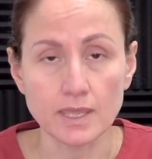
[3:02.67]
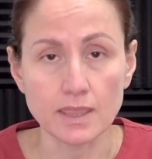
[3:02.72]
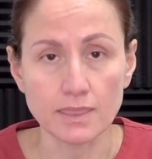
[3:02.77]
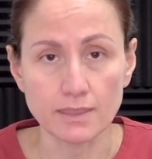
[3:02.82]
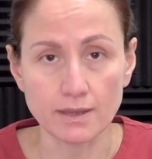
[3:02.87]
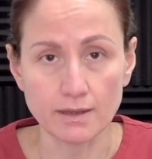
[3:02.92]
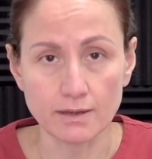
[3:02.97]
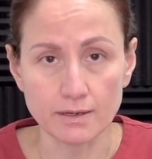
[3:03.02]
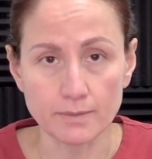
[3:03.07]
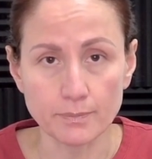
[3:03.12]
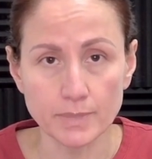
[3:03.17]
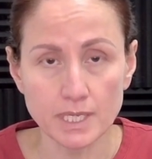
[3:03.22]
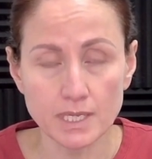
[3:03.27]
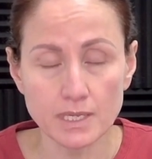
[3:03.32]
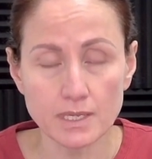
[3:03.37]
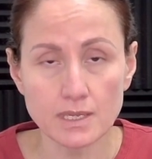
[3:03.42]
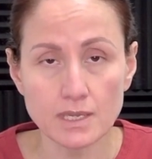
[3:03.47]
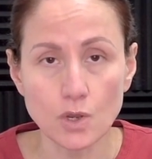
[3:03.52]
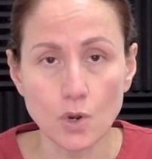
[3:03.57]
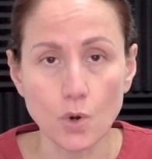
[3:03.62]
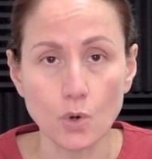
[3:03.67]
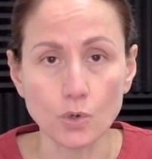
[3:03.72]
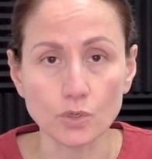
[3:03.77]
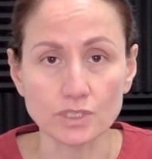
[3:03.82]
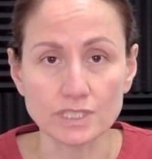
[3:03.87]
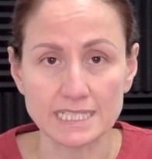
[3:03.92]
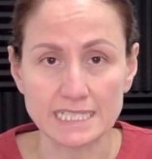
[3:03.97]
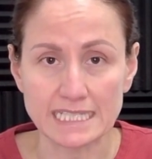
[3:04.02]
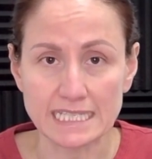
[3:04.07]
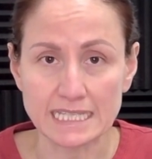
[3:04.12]
therapy or
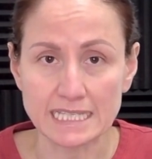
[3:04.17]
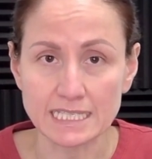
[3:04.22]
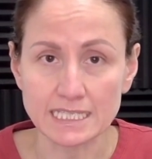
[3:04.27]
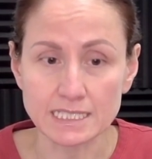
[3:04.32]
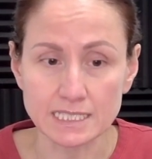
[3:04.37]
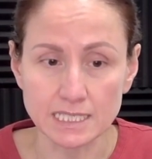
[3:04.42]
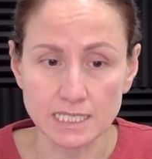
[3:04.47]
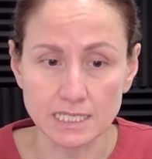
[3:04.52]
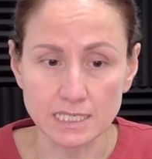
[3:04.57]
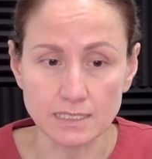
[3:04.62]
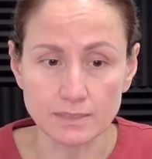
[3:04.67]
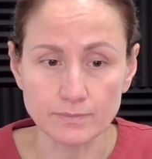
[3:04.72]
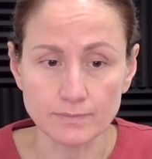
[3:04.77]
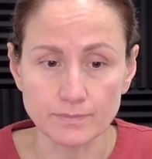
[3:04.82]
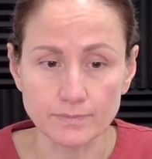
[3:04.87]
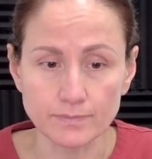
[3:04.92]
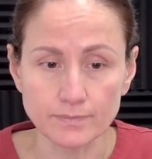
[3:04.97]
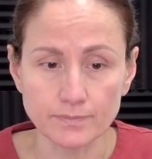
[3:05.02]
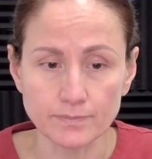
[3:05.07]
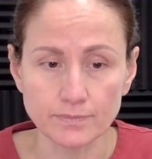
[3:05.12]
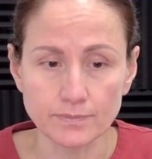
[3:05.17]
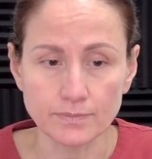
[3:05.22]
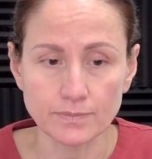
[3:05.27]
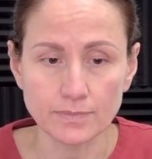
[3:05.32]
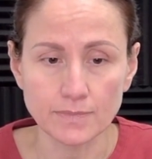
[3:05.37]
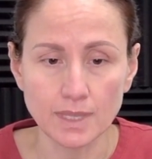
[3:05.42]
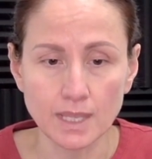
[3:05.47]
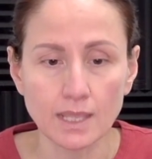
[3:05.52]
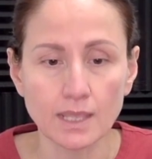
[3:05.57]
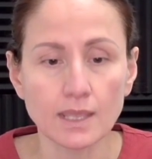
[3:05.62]
CDT.
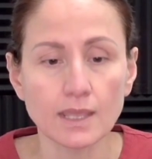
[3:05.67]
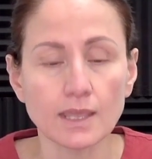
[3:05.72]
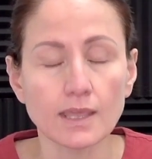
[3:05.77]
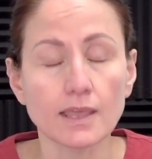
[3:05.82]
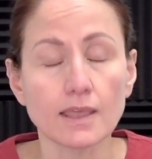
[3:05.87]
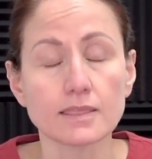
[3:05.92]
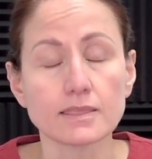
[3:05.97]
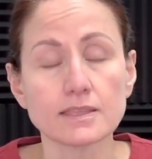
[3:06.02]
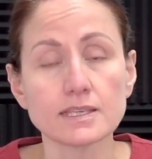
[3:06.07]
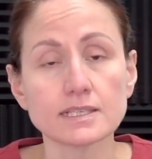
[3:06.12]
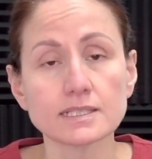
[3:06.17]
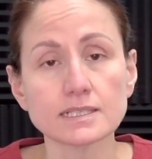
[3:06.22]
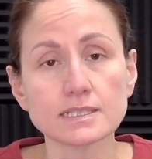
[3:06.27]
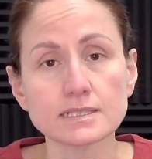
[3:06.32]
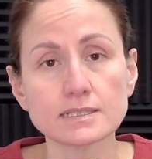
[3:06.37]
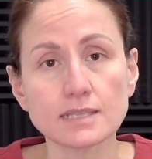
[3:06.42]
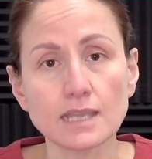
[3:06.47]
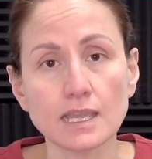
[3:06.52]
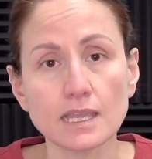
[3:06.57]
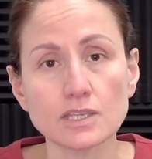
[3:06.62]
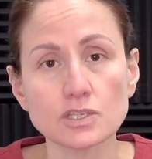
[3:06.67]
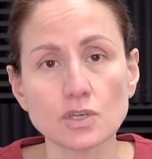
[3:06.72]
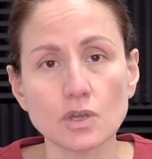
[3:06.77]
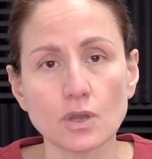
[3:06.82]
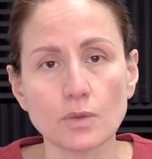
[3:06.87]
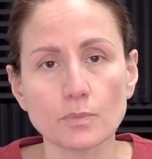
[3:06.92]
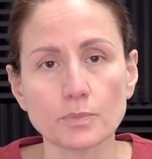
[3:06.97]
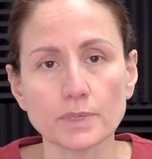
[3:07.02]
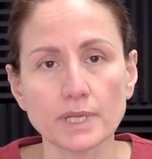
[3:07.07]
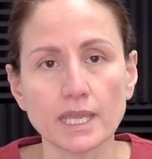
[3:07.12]
This stage
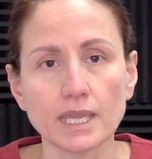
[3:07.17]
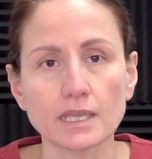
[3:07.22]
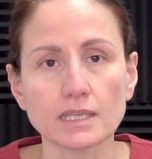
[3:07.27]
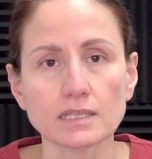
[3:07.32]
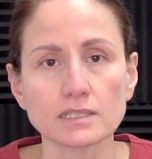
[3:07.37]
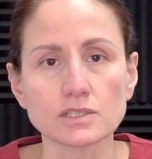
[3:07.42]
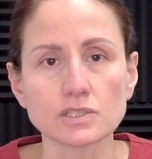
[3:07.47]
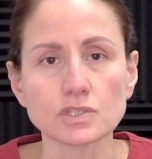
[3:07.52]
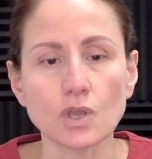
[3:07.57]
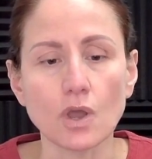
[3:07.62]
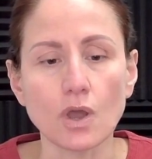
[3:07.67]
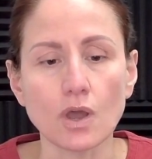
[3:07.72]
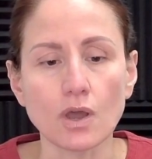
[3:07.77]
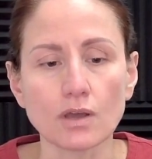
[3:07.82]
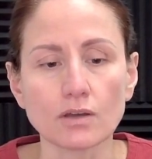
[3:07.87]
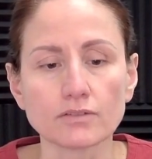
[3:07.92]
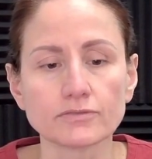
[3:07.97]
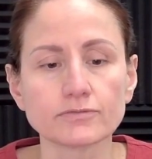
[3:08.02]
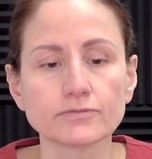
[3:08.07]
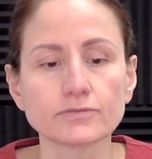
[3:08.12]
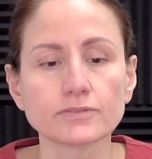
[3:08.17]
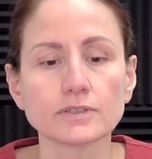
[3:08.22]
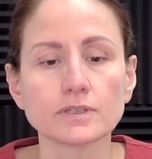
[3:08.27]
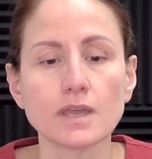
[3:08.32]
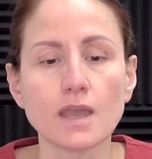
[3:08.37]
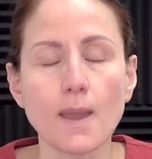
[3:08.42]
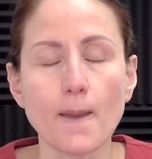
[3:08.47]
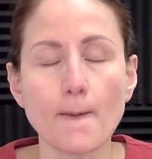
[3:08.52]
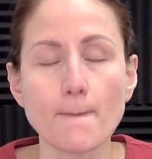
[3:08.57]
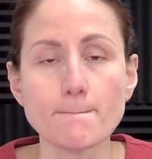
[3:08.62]
comprehends of
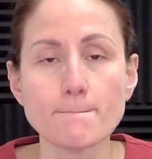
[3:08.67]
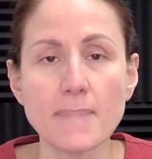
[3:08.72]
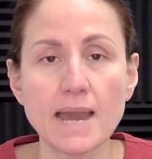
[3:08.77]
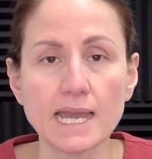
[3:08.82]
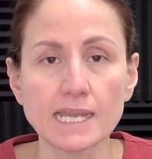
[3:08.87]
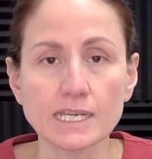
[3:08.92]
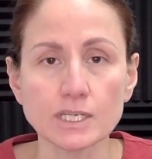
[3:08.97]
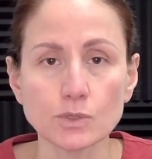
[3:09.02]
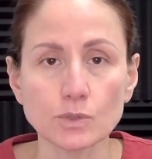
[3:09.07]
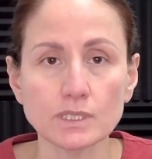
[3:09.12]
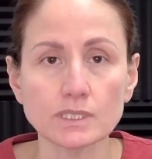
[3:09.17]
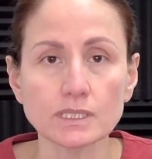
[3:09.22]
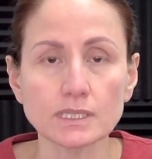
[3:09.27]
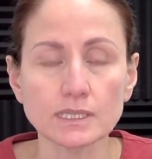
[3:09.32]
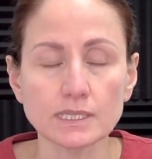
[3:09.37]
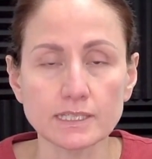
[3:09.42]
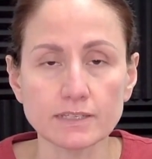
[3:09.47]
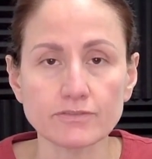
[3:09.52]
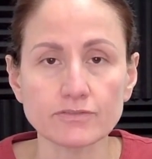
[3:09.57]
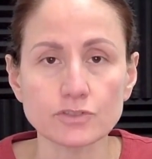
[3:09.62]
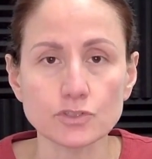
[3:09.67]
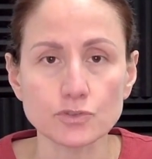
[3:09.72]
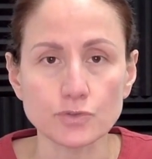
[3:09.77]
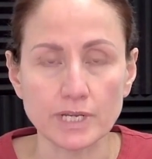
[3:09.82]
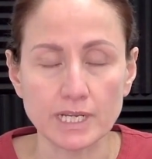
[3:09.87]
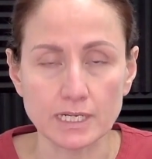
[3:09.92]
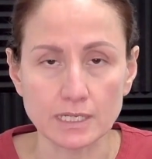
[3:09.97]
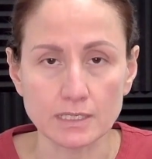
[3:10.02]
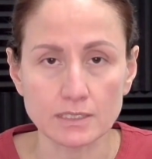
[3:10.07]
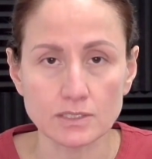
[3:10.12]
manual lymph
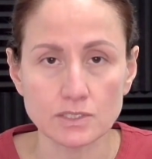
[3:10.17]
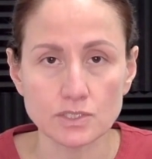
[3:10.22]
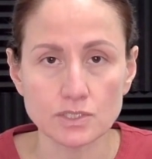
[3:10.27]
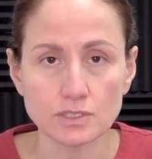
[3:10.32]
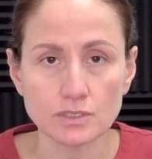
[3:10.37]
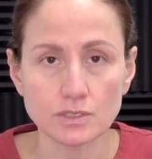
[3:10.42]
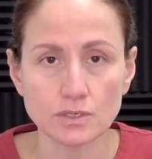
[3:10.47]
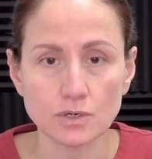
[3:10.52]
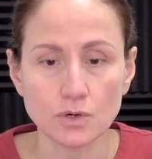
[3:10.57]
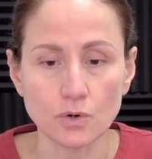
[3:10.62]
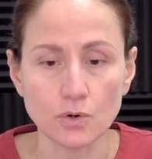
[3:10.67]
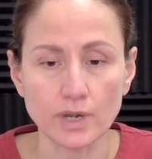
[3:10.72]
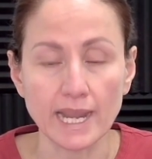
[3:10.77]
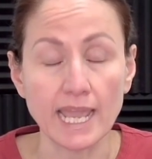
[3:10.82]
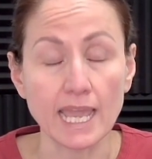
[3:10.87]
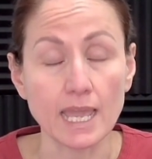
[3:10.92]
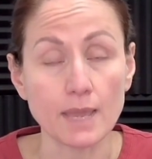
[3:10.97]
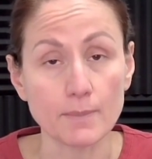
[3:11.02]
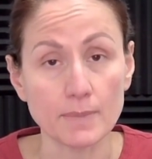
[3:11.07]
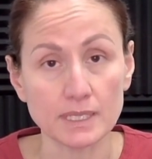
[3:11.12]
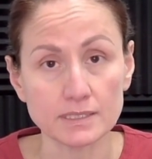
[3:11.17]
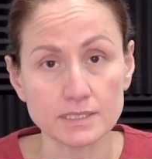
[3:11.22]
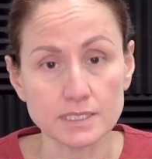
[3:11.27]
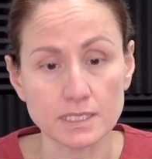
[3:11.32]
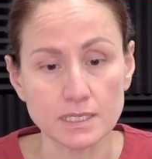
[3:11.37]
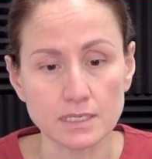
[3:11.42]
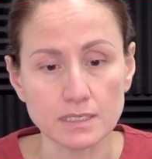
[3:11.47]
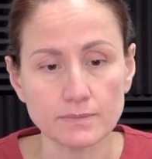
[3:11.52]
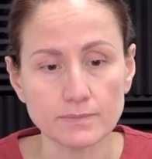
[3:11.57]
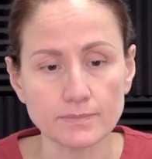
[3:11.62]
drainage or
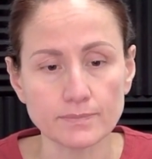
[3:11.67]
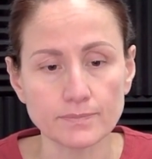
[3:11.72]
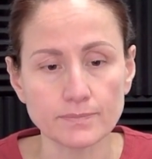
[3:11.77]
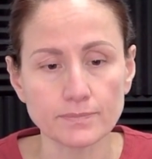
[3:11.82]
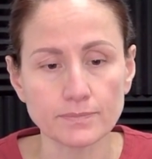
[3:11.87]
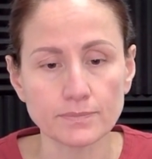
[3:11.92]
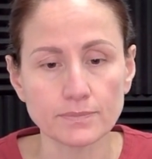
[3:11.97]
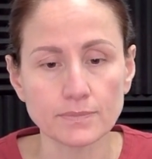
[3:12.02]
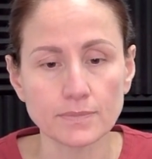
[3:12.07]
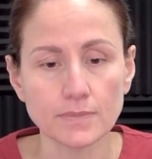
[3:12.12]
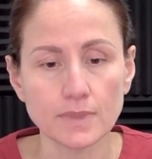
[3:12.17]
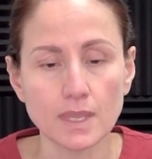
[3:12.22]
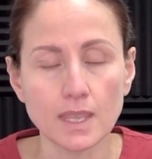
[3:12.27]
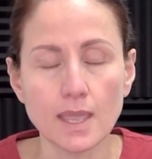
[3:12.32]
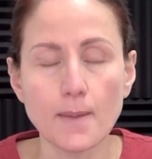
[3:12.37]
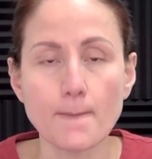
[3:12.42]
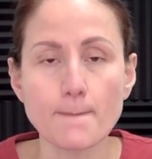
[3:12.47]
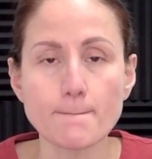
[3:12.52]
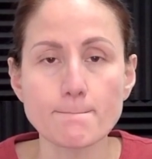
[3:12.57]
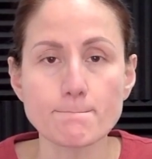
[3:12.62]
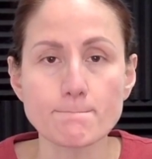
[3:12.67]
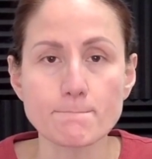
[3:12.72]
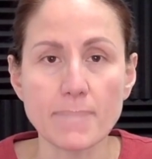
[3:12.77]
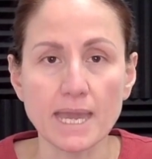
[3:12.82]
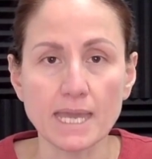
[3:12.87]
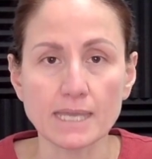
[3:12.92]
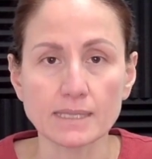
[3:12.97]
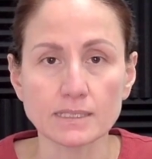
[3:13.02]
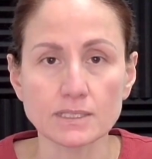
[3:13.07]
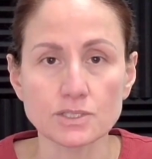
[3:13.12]
MLD,
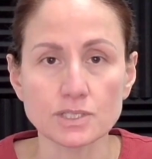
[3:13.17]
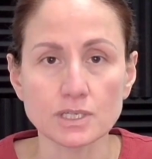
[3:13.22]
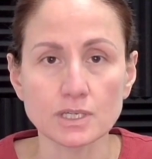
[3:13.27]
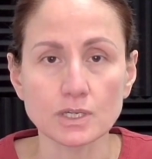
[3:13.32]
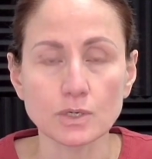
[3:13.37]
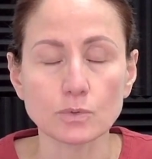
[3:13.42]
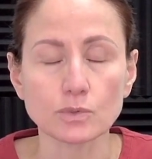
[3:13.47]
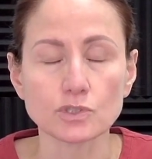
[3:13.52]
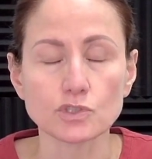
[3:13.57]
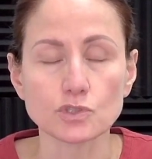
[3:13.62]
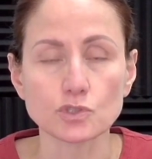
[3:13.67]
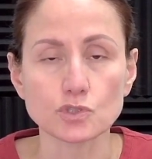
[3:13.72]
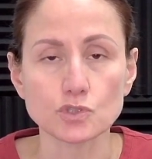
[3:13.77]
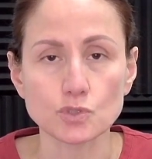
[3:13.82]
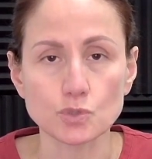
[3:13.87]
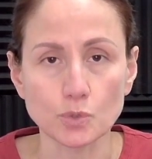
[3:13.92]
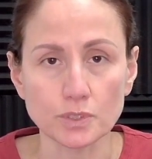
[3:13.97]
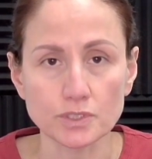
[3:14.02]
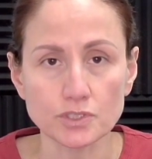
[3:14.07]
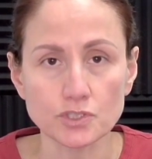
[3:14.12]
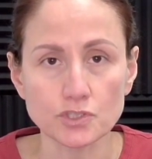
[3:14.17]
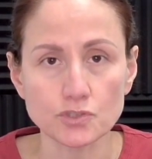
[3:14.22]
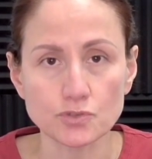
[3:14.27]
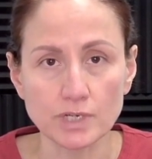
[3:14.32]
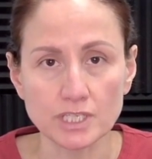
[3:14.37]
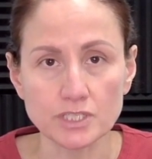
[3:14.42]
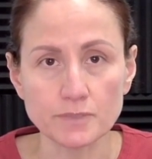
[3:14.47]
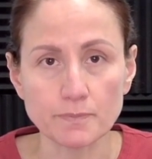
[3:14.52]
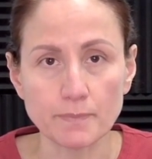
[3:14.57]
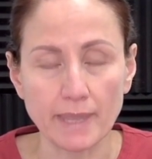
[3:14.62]
bandaging with short
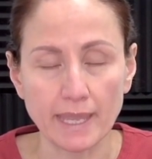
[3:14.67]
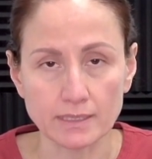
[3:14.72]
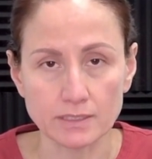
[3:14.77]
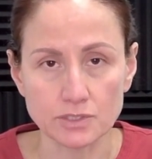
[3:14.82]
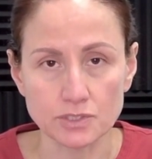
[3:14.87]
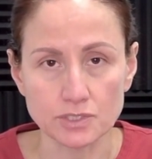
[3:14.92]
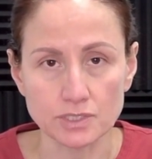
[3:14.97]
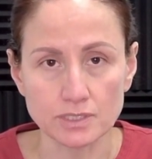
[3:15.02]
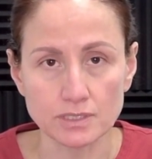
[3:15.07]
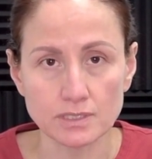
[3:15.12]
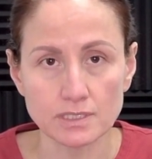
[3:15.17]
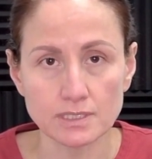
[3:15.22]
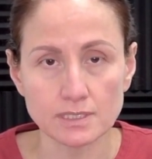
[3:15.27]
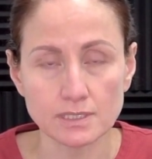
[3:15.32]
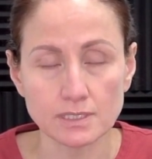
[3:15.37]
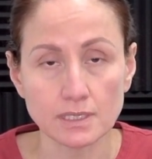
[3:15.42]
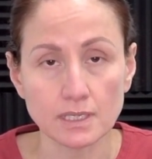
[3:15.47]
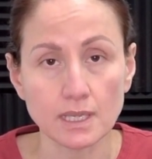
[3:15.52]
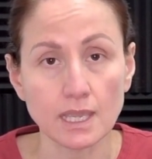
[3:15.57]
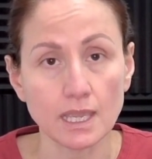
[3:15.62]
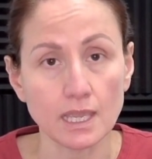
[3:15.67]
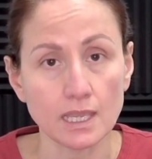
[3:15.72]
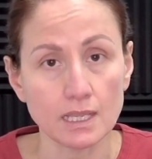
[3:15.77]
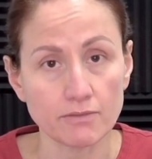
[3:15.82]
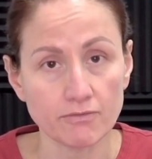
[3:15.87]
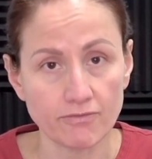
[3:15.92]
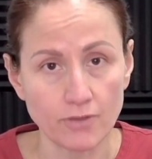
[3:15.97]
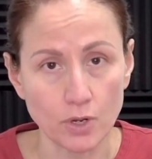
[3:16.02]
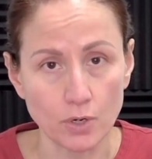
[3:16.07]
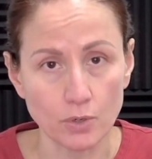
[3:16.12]
stretch bandages and
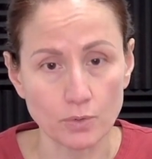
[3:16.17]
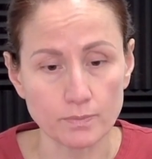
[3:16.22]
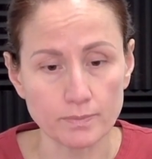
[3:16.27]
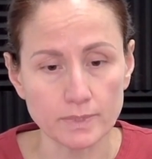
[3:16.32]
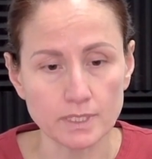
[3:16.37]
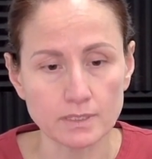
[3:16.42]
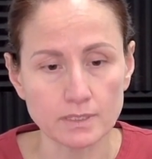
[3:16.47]
foam,